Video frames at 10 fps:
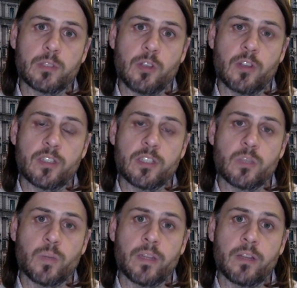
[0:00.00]
sclerosis
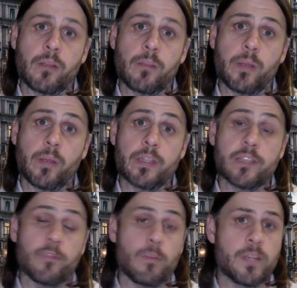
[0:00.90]
when they're in periods
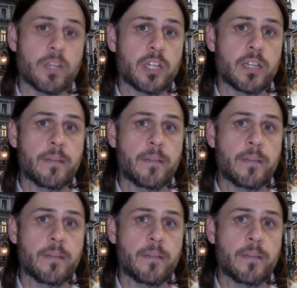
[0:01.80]
of remission,